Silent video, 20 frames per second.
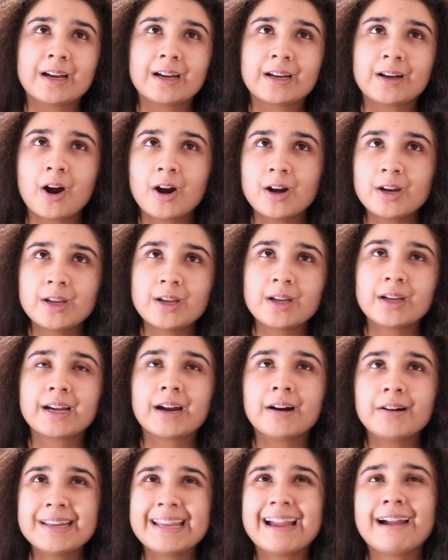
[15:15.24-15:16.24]

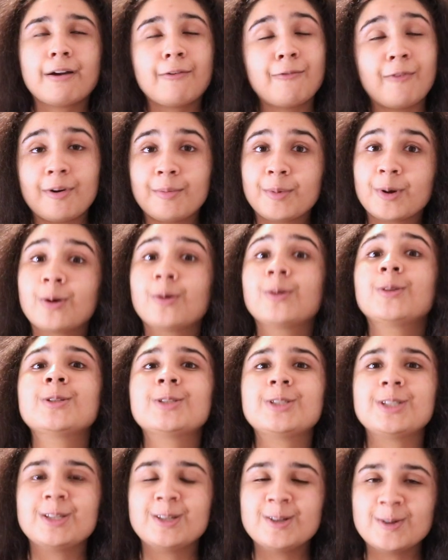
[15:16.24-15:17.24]
cardiac
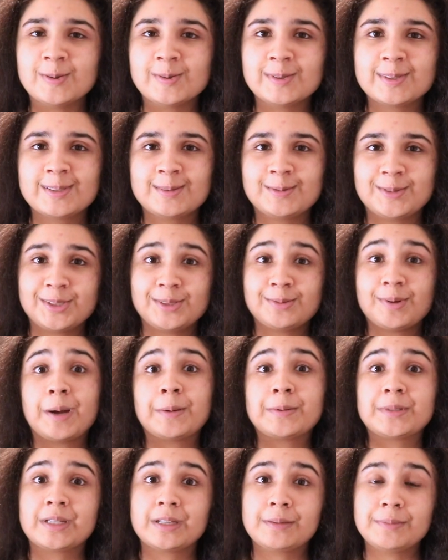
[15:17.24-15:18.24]
pharmacology notes, which is what I
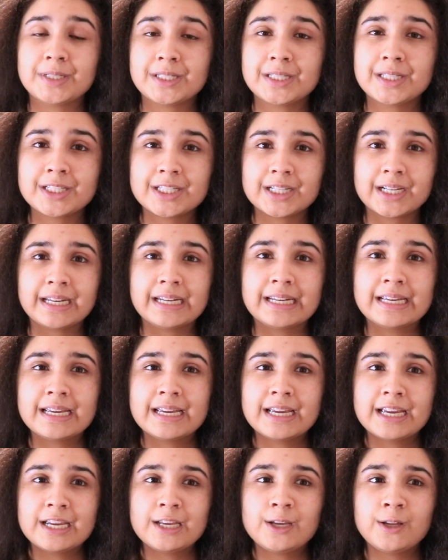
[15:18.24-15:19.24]
was going to be teaching, and
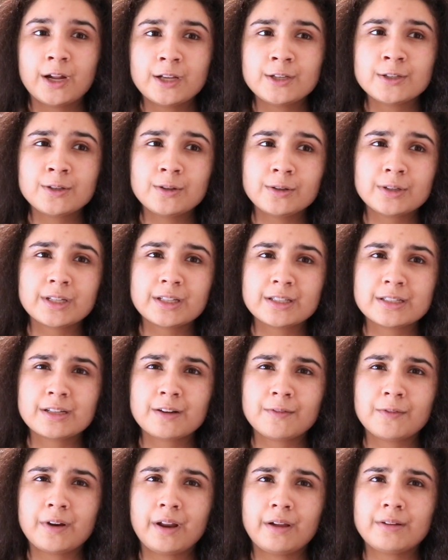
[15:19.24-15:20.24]
you know, I just looked at the
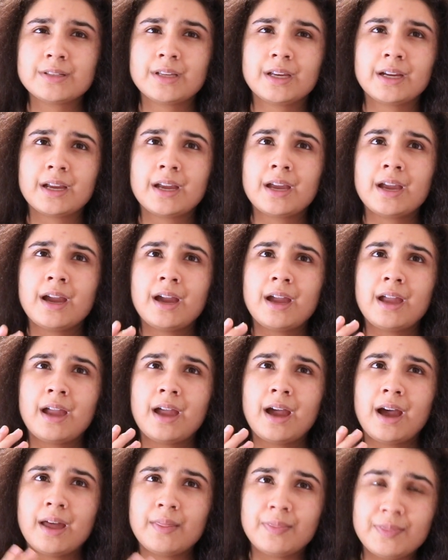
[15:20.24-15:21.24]
stuff and I was like,
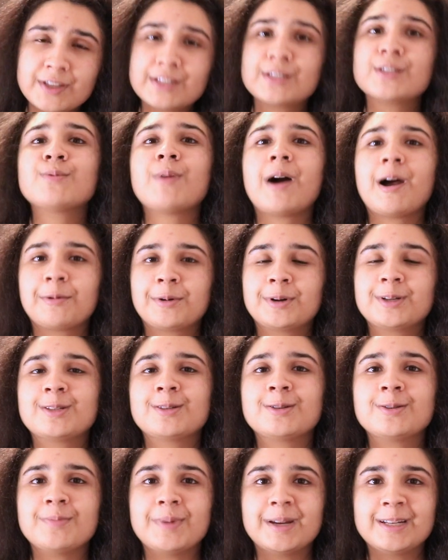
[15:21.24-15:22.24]
this is why I want
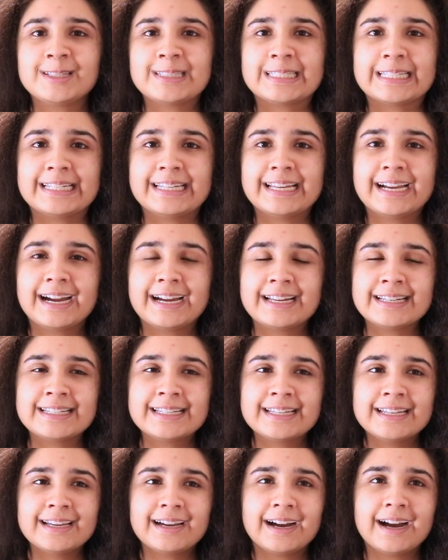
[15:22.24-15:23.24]
to do medicine. And
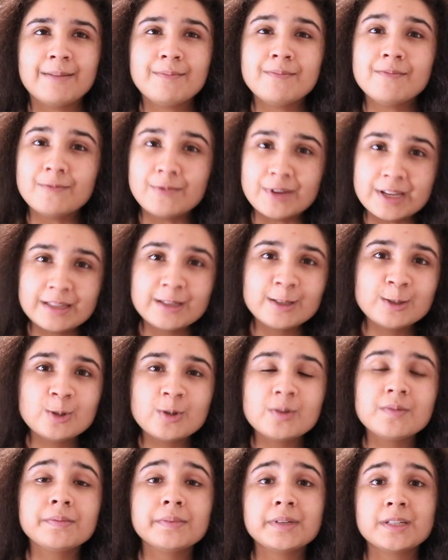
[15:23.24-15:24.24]
I really
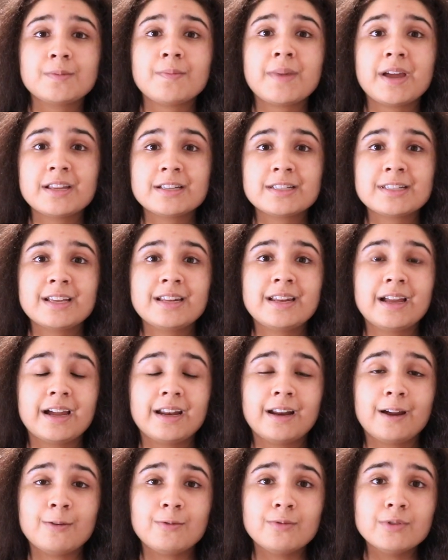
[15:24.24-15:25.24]
do miss medicine,
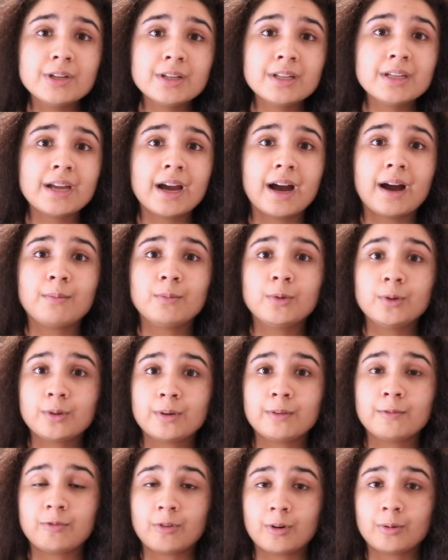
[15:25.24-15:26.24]
and I really am
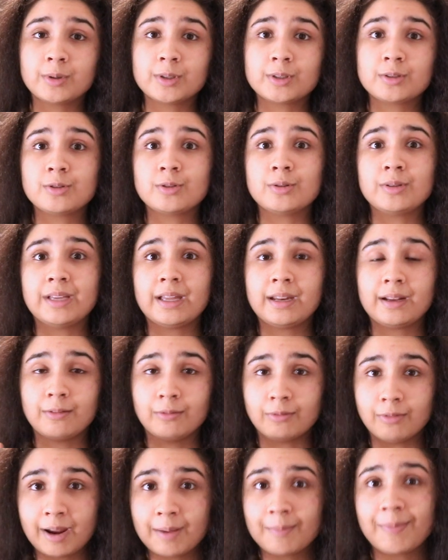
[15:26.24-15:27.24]
looking forward to
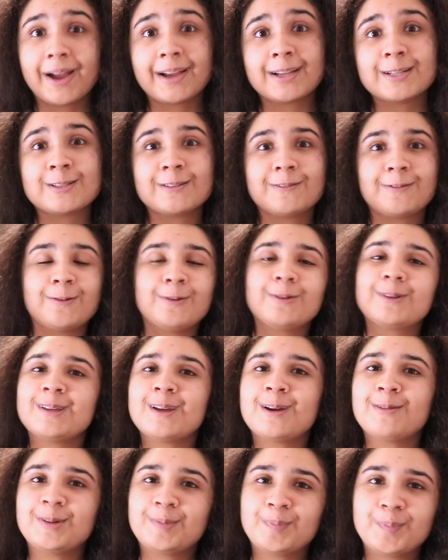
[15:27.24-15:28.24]
getting right back into fourth
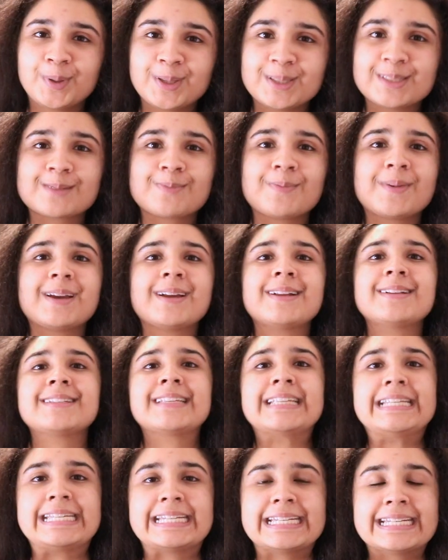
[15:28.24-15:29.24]
year with placements
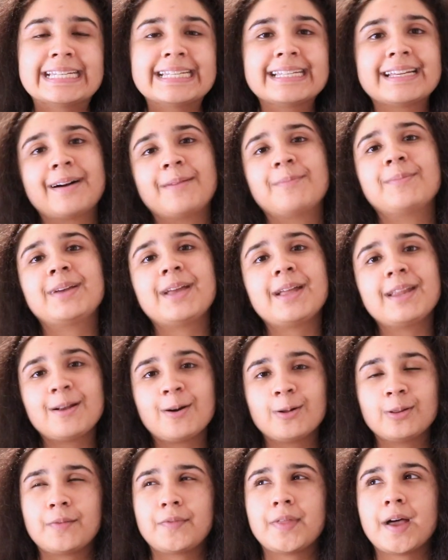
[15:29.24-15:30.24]
and getting
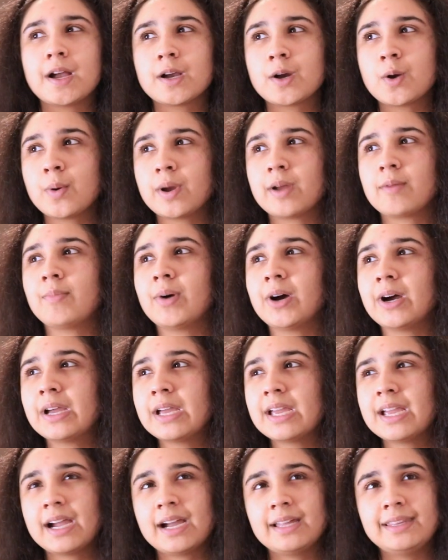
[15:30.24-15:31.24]
all of that going. But
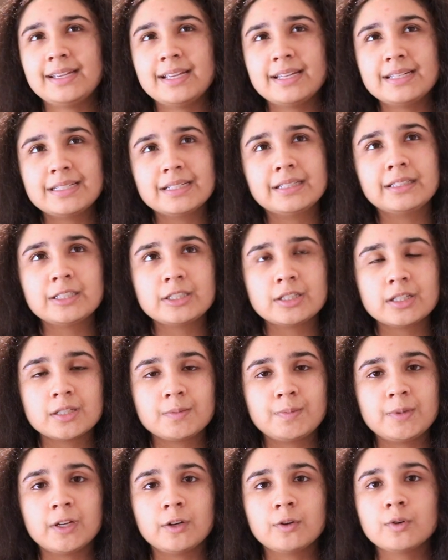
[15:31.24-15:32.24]
I think intercalation has
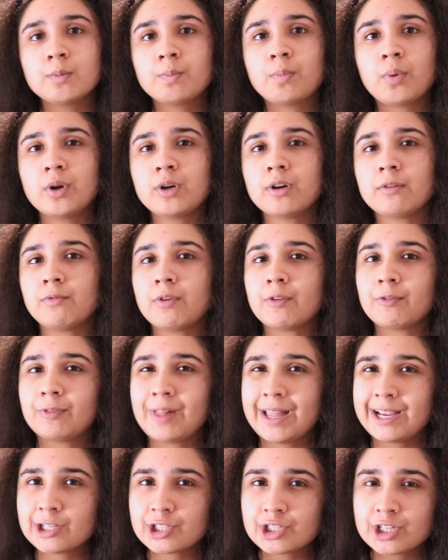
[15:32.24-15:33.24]
been a good point of
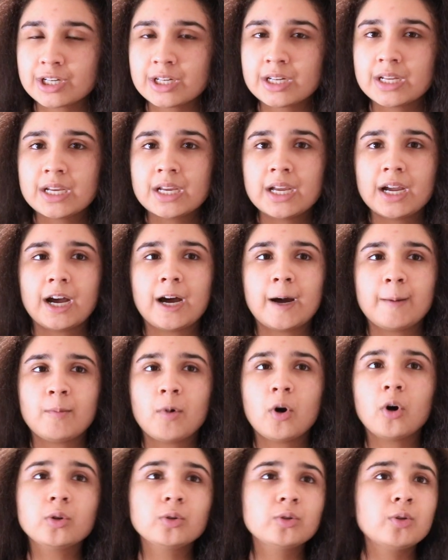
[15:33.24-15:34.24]
reflection.
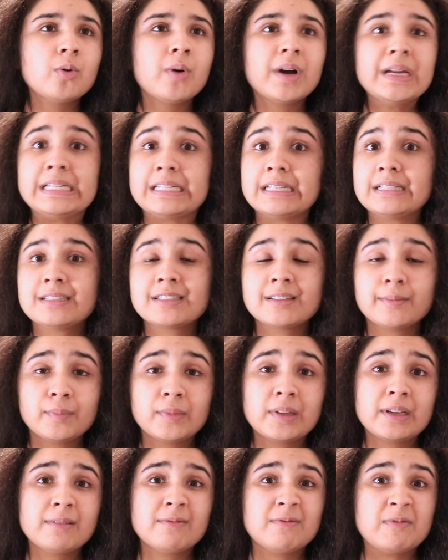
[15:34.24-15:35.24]
Although I did
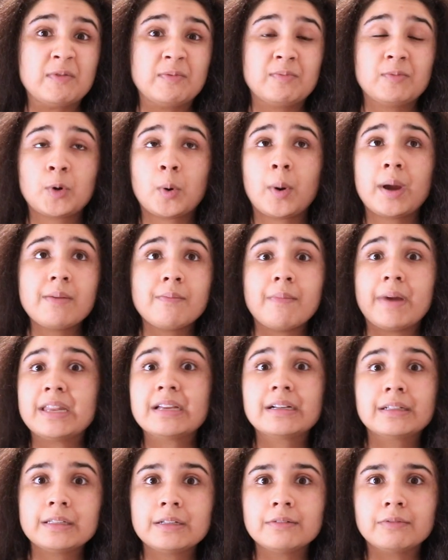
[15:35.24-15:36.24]
something quite
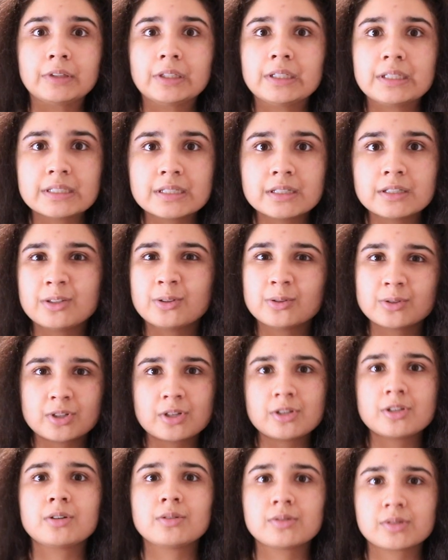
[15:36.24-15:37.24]
medically related, you know,
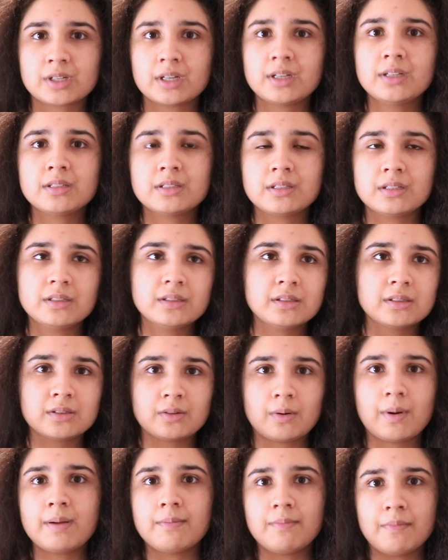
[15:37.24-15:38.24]
surgical sciences is
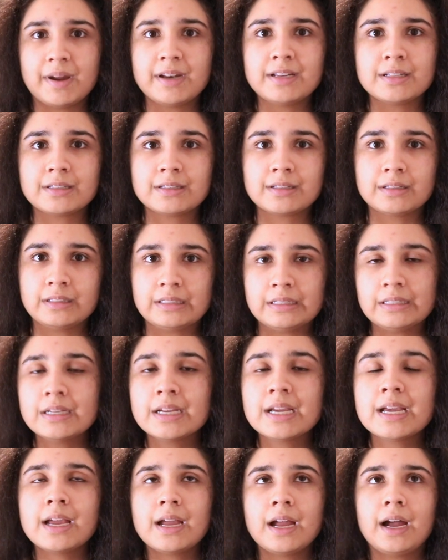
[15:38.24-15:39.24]
quite medicine-y,
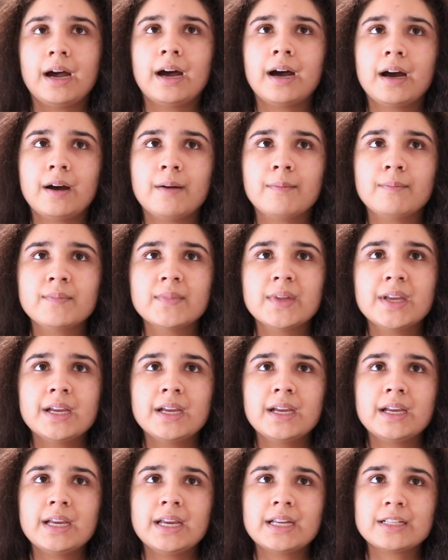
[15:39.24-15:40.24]

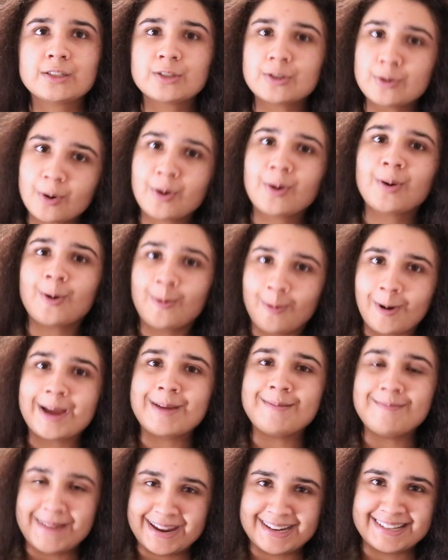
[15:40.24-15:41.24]
it's not
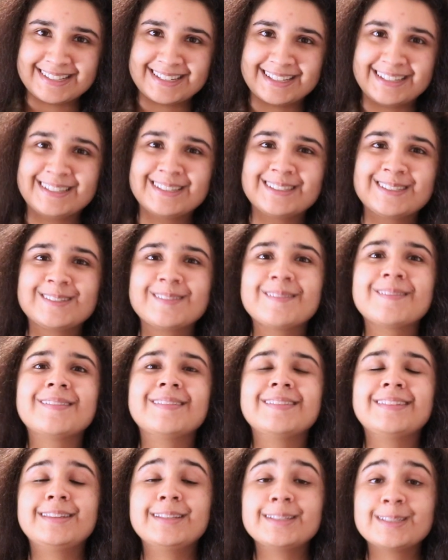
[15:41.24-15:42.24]
quite medicine. So
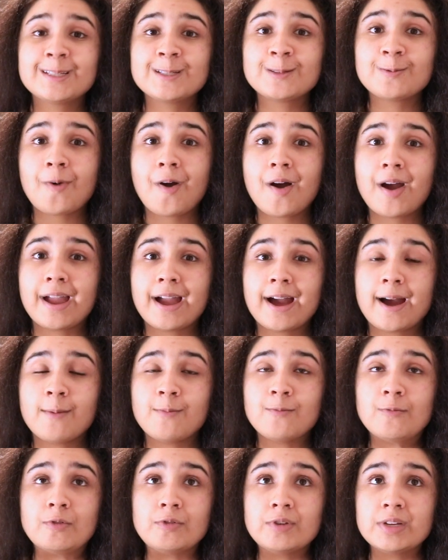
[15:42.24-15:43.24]
this is why
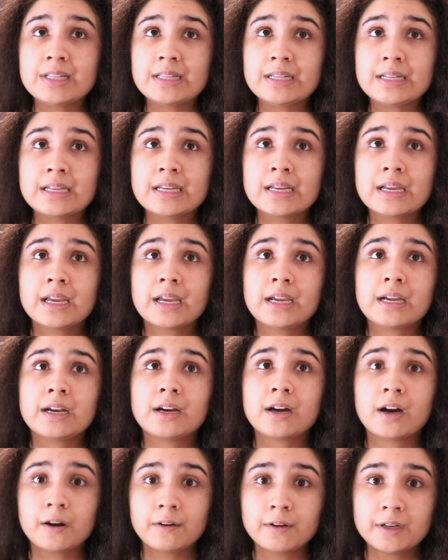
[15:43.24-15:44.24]
I'm really
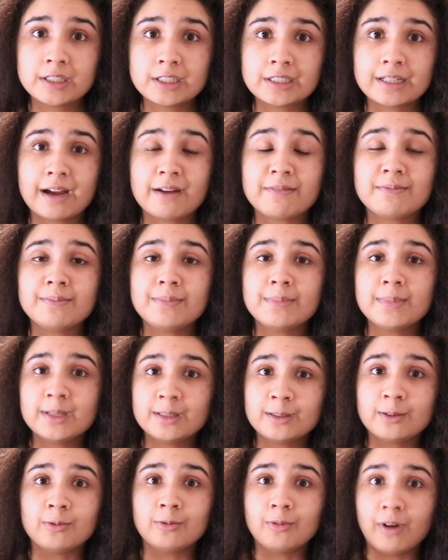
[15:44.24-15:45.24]
encouraged that I've
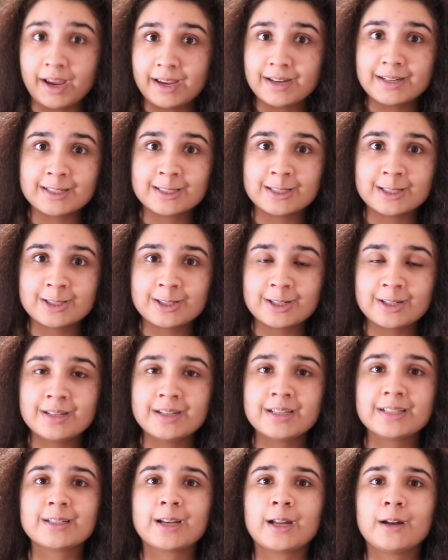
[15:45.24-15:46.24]
made the right
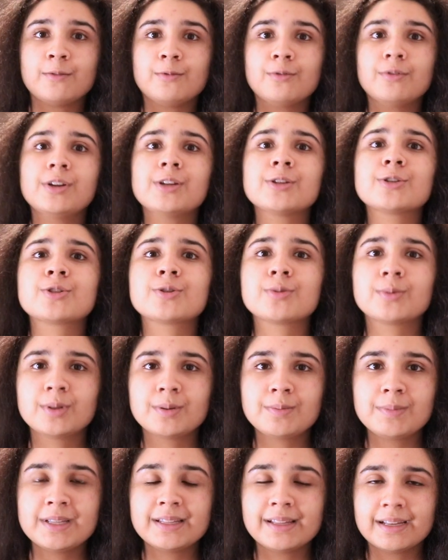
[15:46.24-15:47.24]
decision. It's kind of
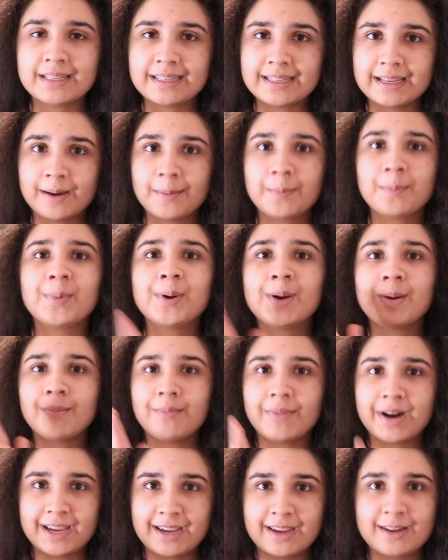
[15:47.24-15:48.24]
reassured me that, yep,
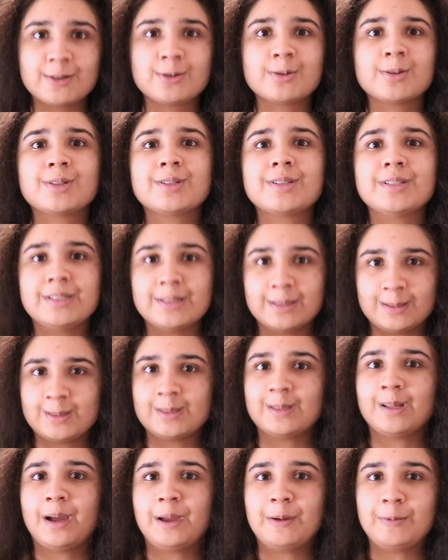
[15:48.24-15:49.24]
my interest does
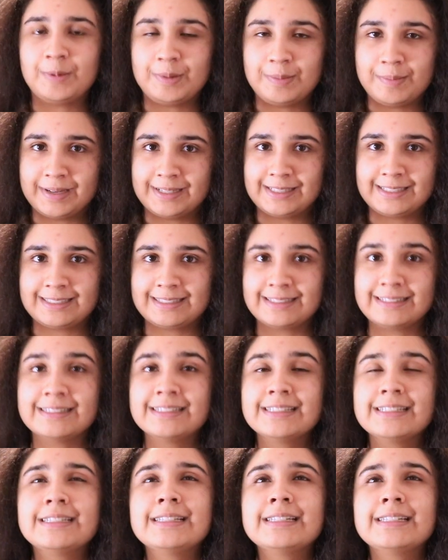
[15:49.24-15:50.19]
lie with medicine.